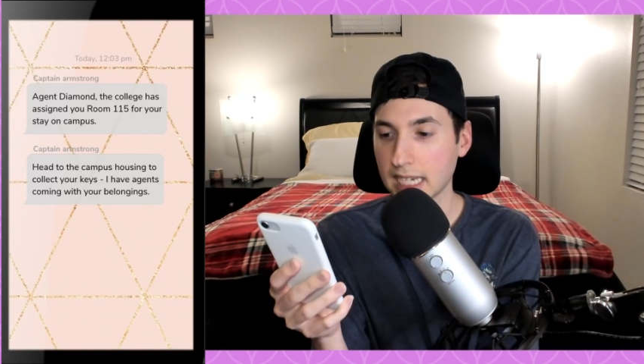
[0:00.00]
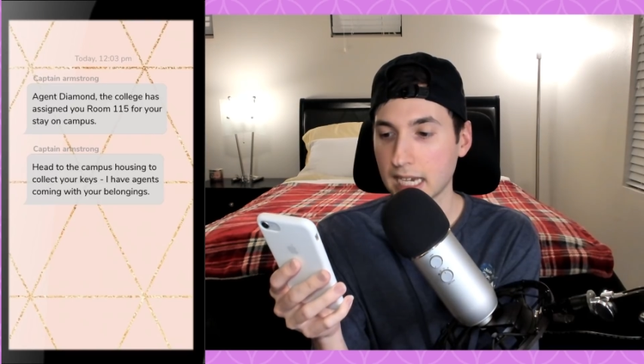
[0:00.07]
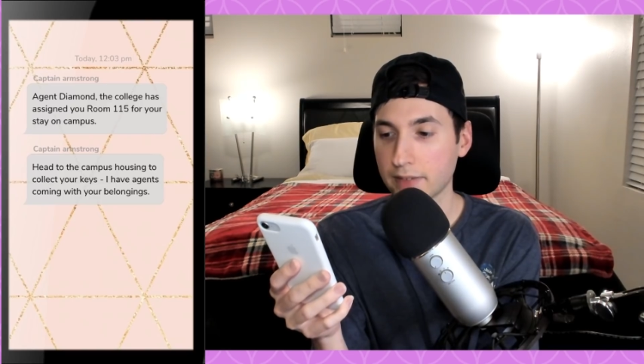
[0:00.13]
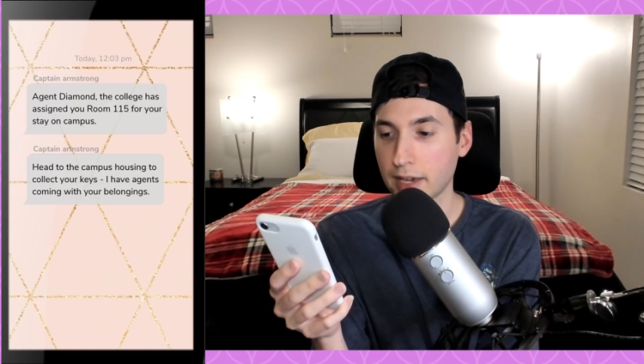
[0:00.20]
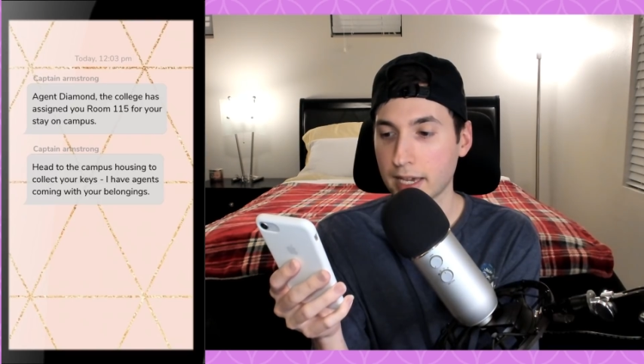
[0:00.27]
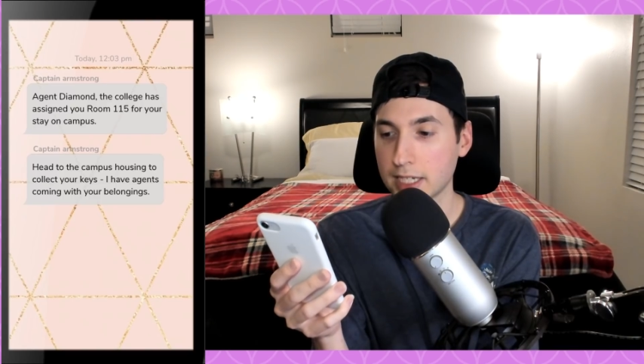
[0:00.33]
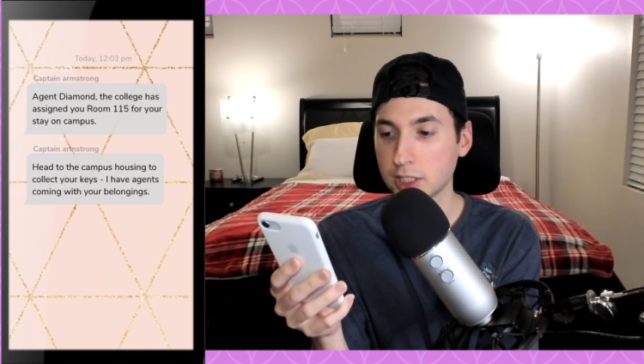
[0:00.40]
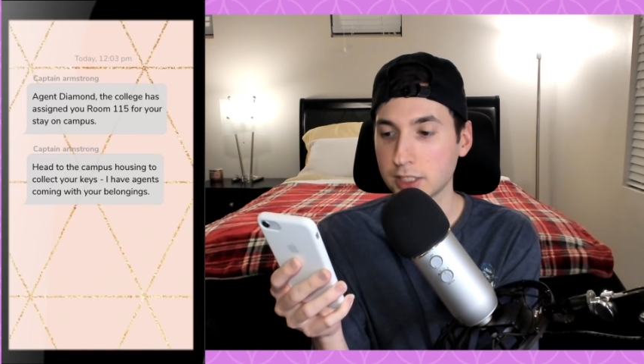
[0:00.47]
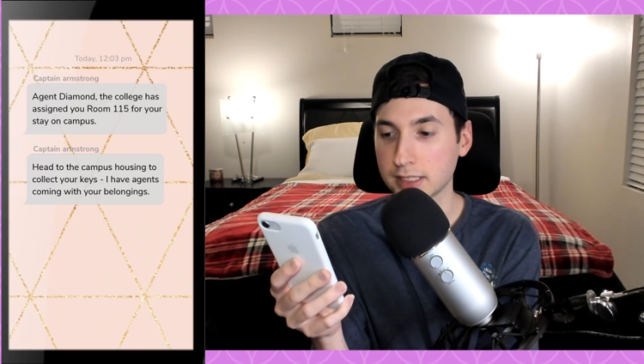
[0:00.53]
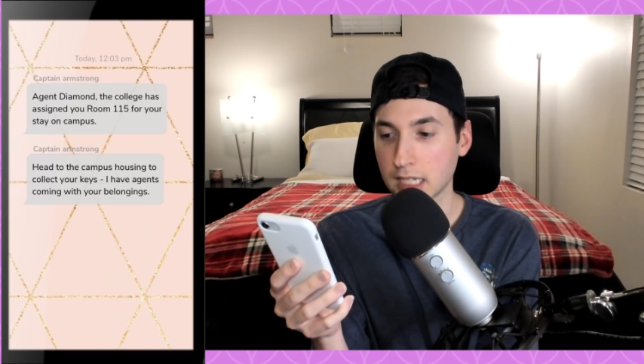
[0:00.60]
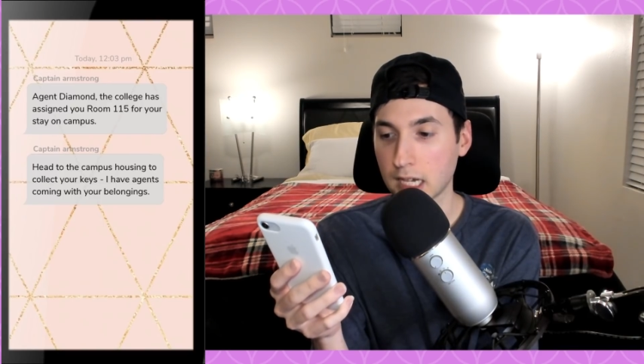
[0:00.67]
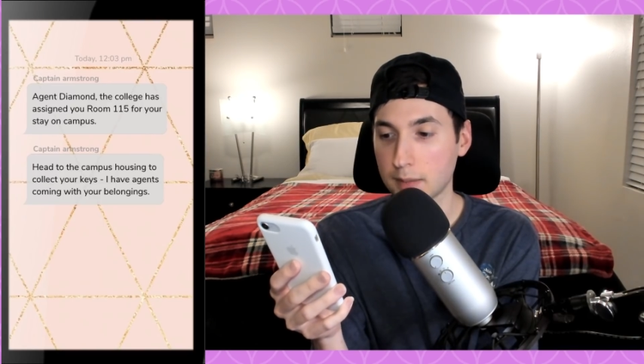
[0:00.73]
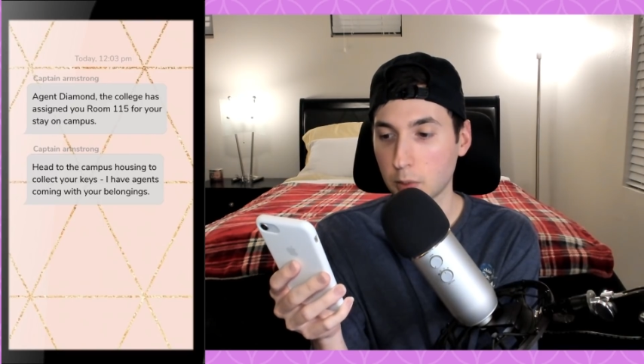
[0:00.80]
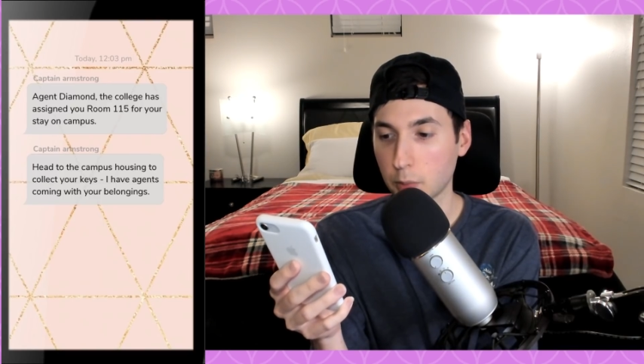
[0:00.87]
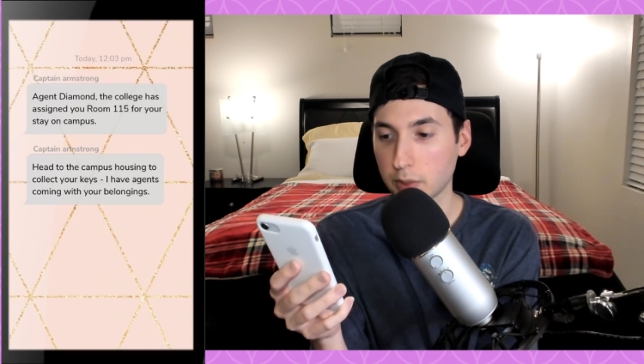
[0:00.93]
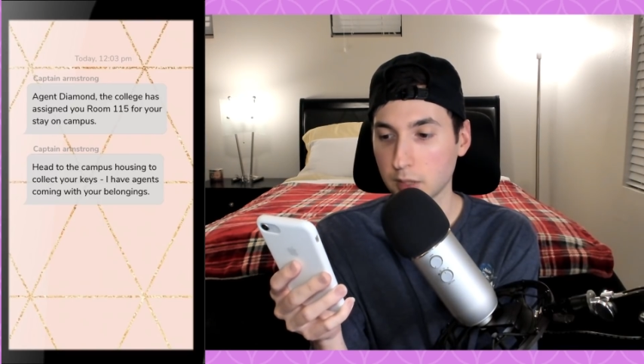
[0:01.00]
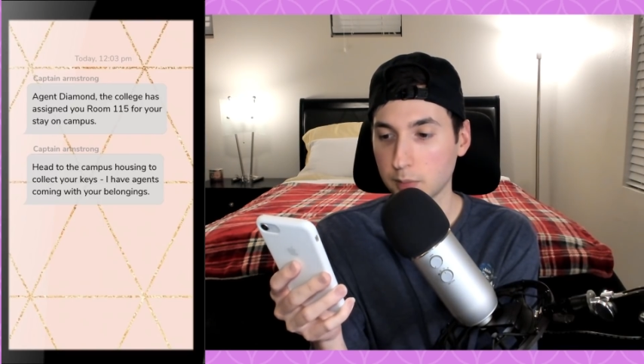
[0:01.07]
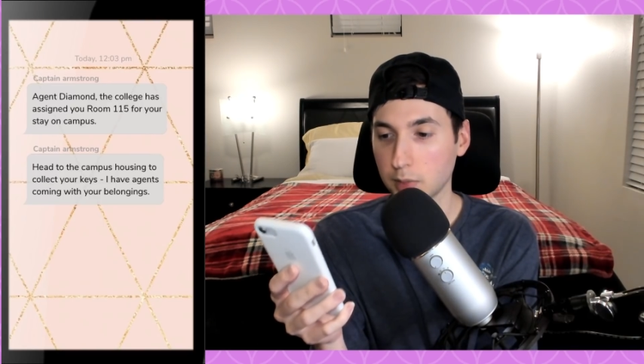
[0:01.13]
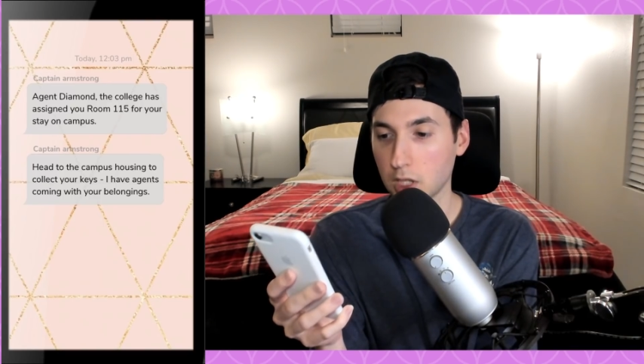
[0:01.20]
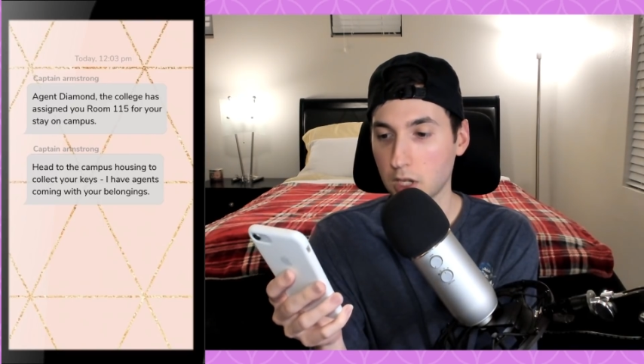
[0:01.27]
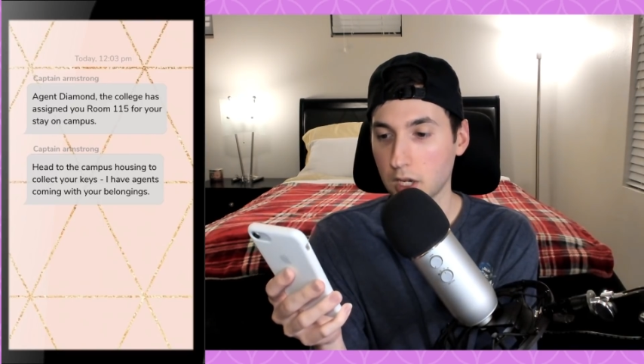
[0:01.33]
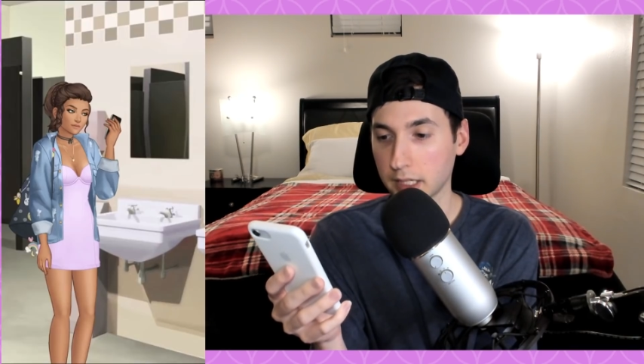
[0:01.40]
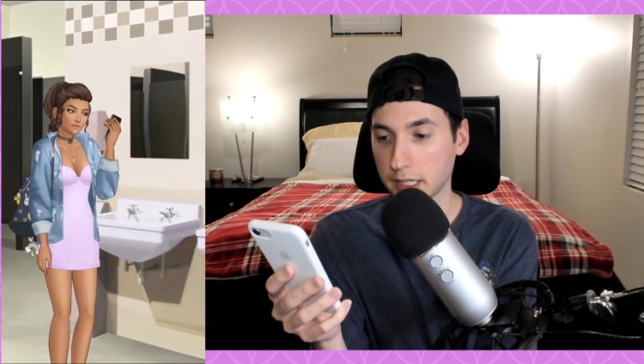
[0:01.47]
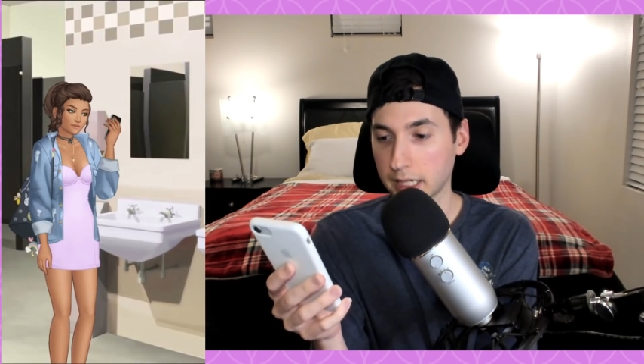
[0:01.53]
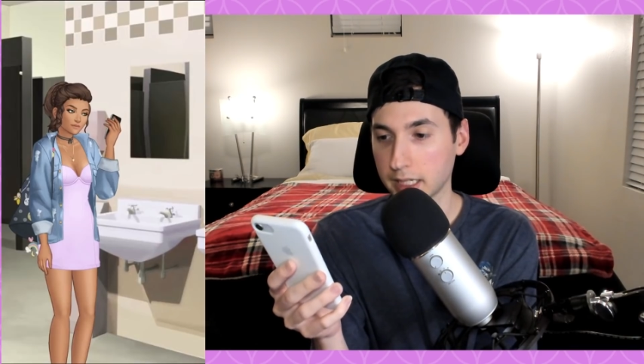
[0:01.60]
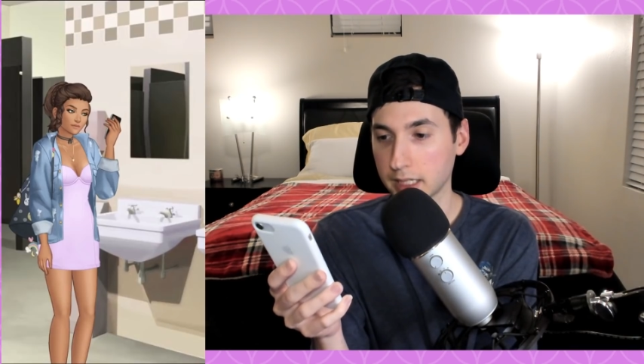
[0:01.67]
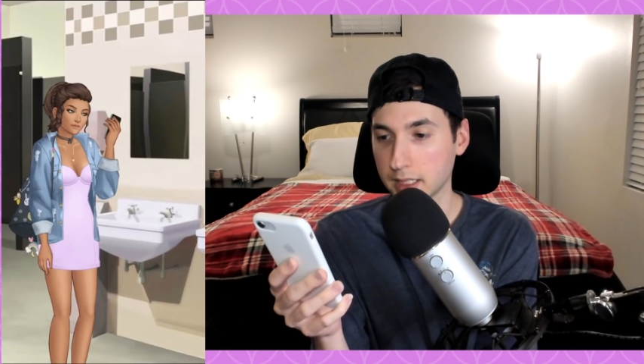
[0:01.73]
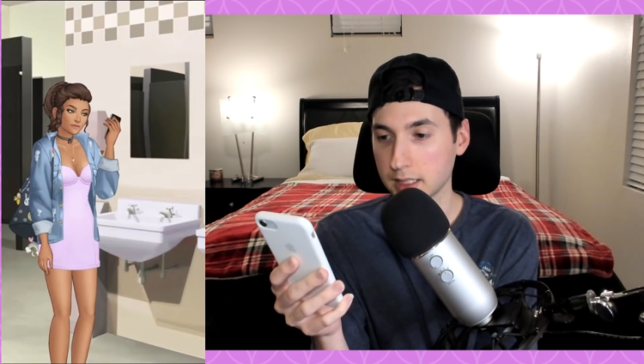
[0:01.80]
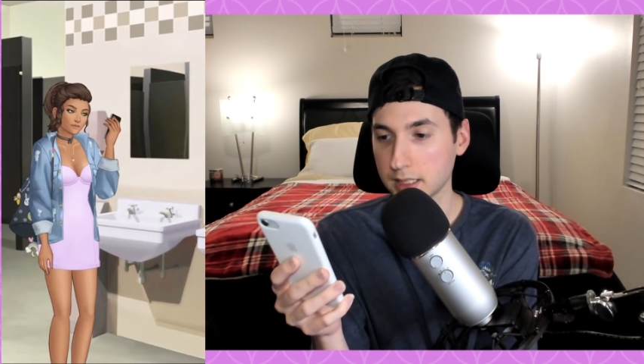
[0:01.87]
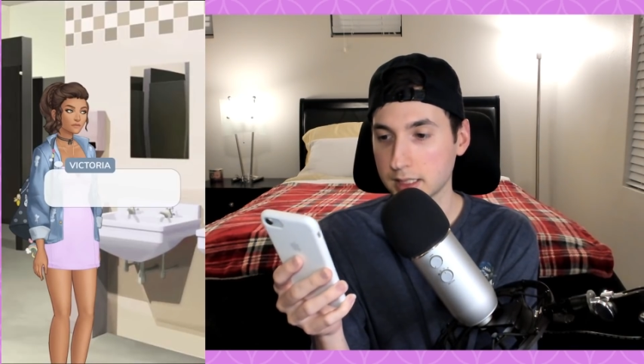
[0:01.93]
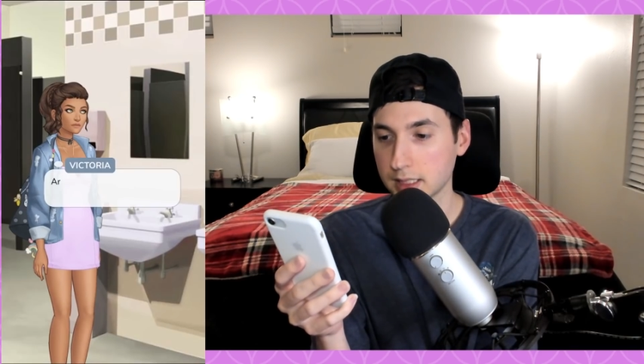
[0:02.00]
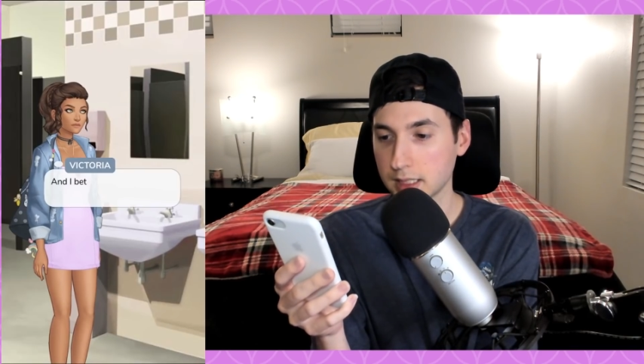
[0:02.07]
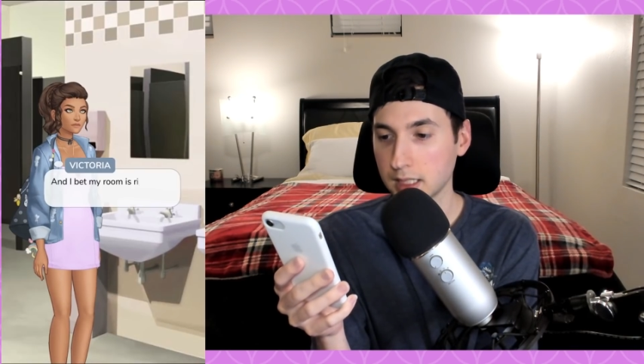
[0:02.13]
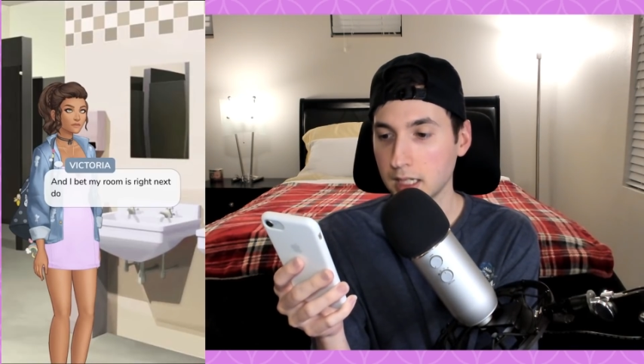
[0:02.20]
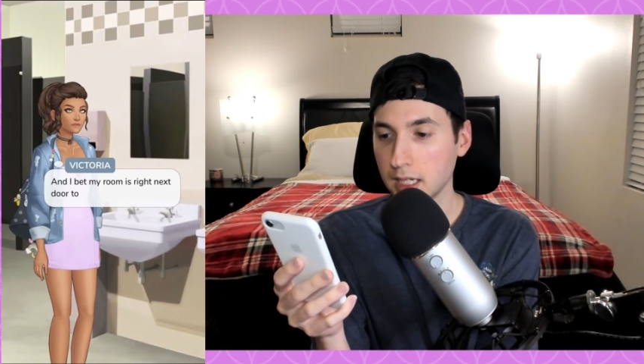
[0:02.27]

I have agents coming with your belongings.